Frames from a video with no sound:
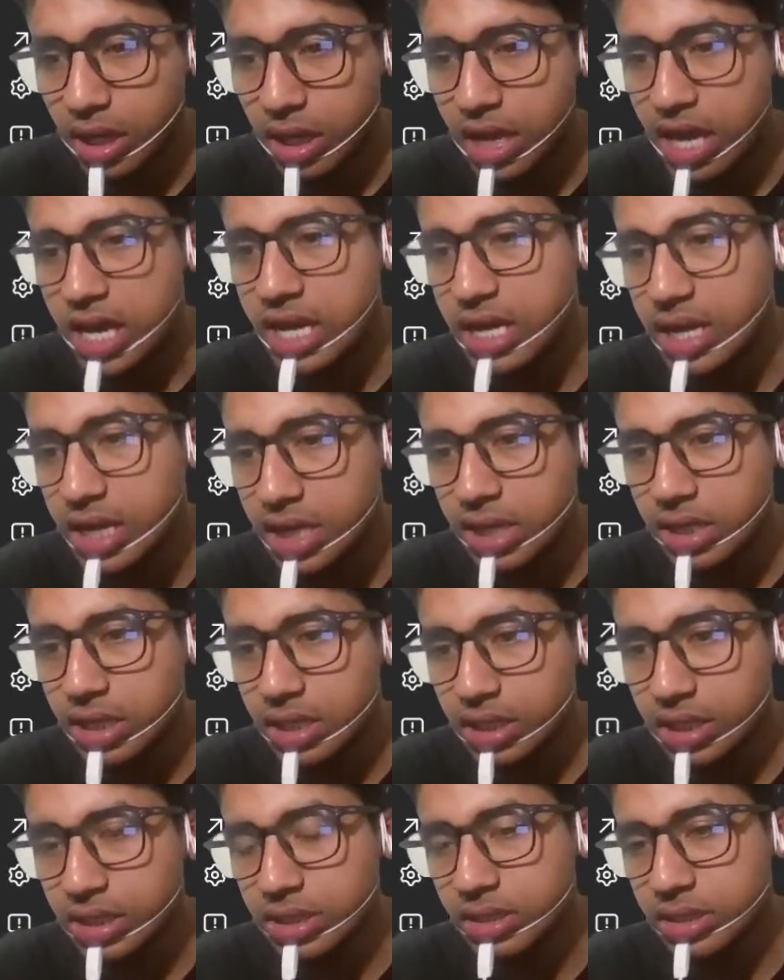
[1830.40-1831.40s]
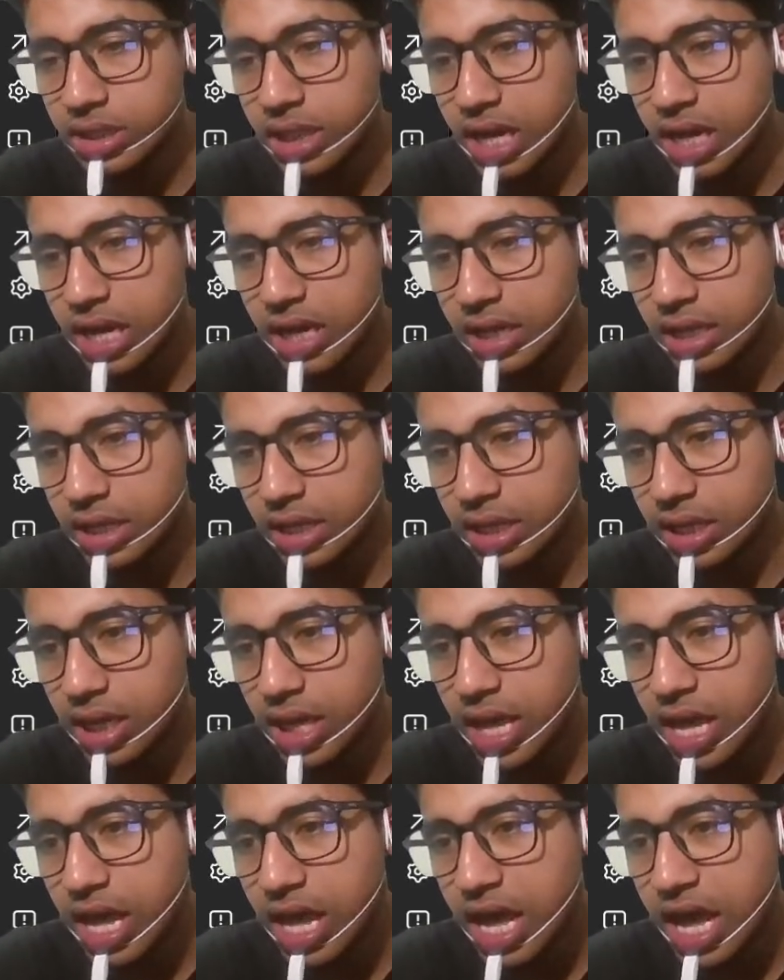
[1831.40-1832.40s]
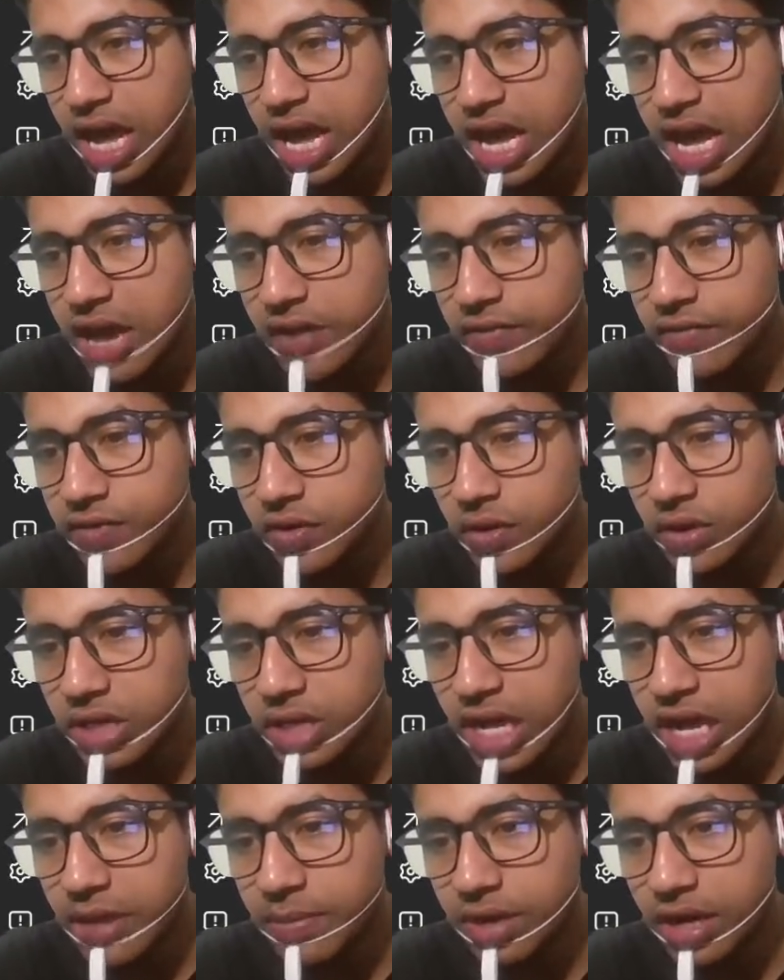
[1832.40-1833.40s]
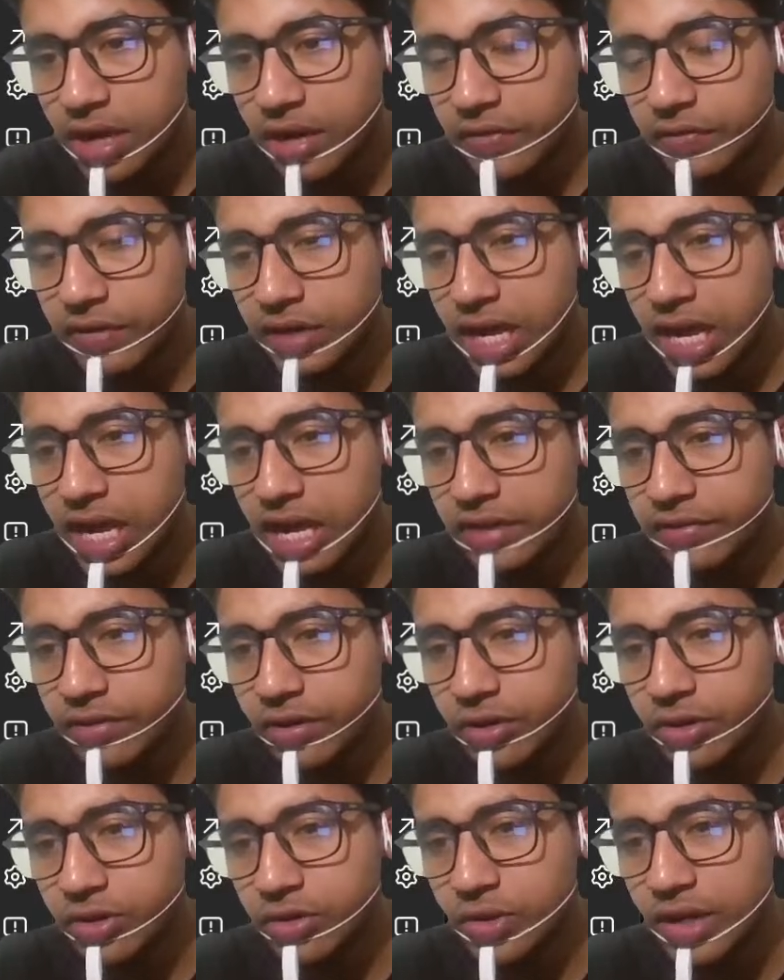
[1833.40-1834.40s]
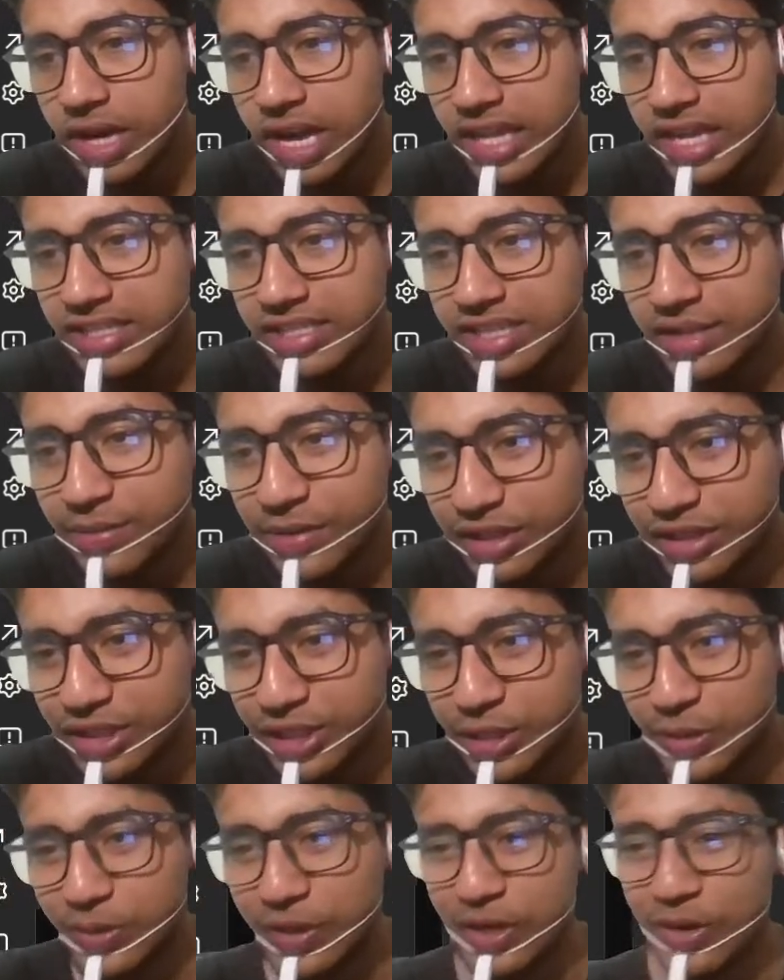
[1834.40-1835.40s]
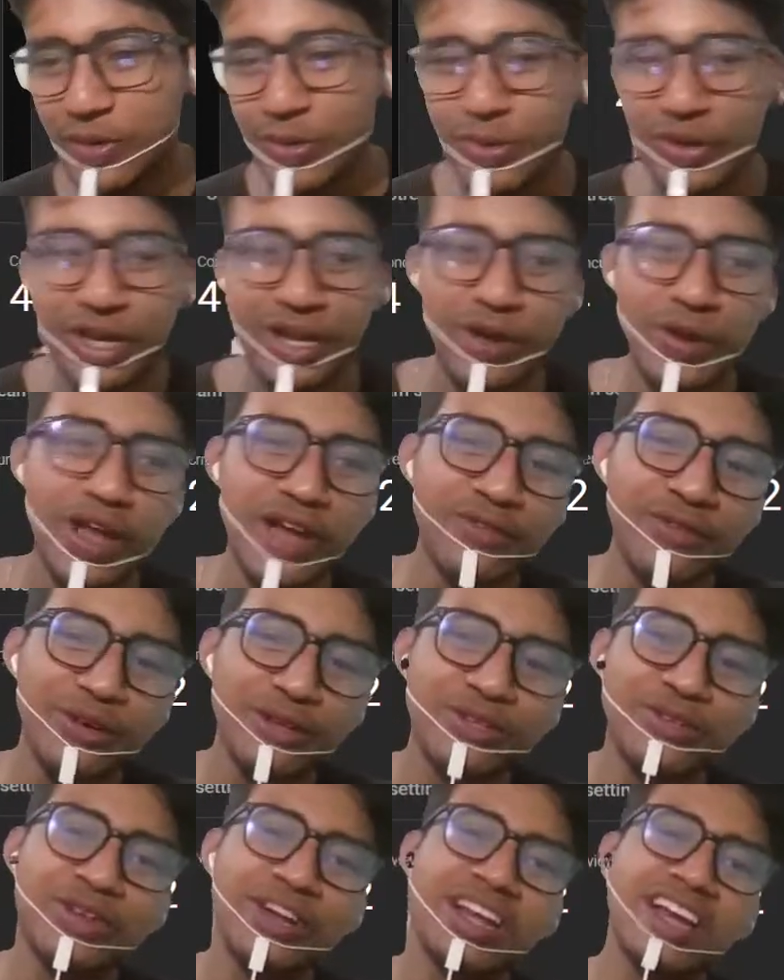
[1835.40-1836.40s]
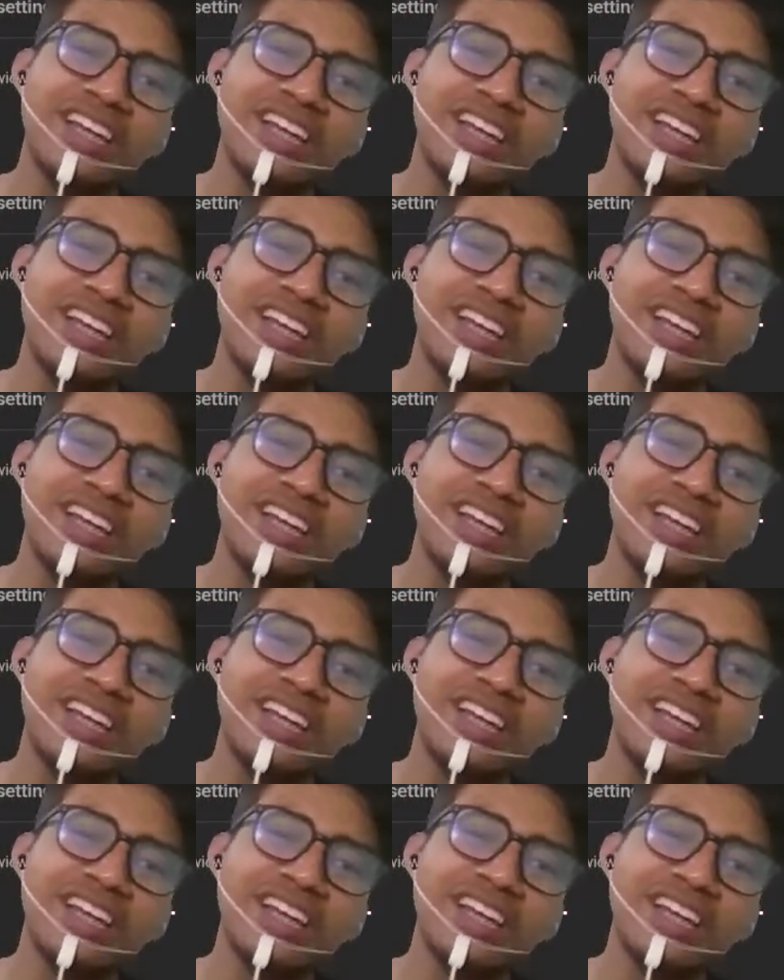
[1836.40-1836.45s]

AI is I. I have no time left. I have also a last semester student. Okay, you have also